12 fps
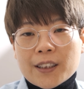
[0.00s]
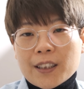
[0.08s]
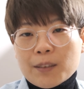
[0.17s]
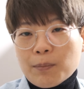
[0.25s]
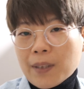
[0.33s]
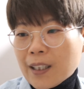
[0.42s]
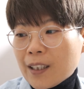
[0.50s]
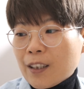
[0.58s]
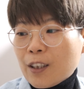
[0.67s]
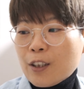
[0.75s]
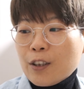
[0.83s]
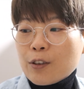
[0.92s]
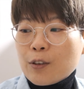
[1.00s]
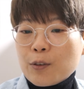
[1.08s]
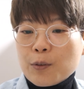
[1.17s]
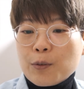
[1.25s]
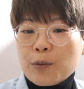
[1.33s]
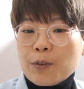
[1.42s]
as me,
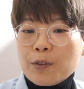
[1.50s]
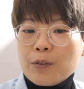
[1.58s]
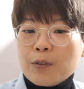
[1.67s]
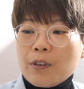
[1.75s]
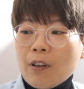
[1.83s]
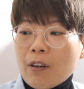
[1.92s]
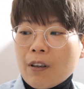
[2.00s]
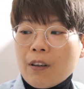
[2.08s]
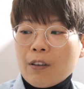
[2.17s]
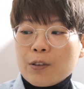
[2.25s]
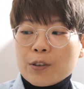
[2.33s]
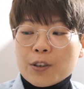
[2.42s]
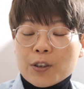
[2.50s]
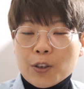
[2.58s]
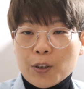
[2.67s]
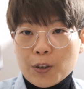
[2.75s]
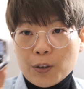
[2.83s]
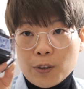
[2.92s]
who are
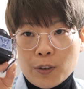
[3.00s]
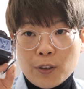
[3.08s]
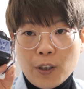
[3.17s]
also